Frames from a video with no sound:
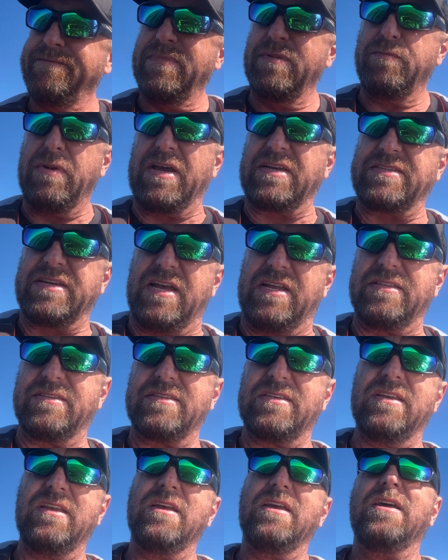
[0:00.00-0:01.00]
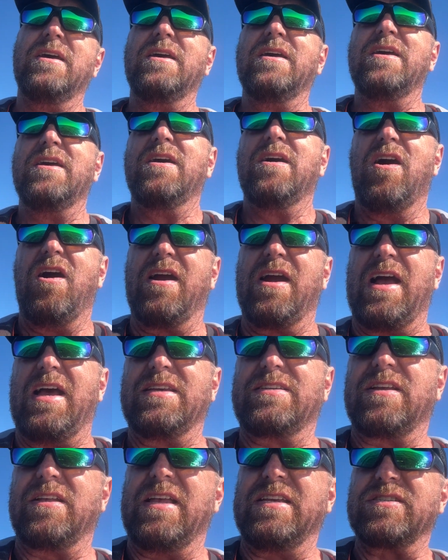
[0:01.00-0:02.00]
Make sense? All right,
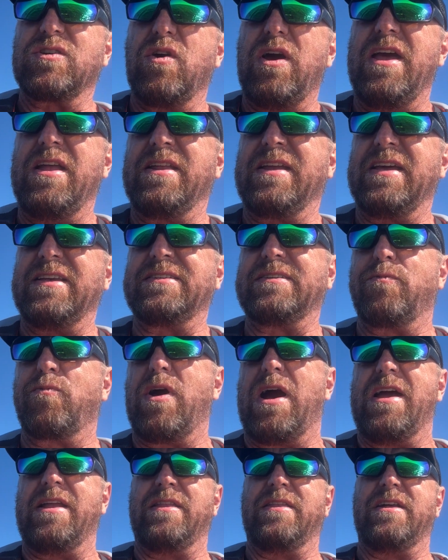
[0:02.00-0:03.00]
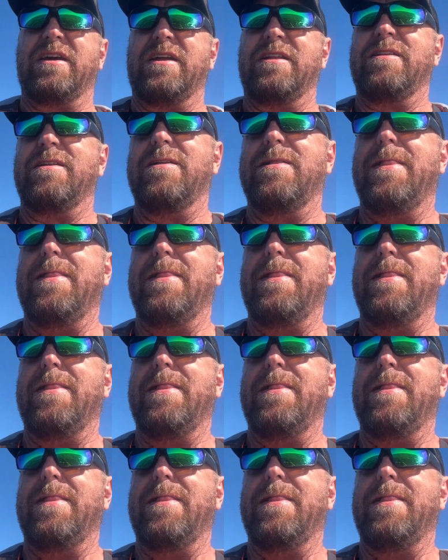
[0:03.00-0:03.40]
guys, so let's go ahead and get some riding done.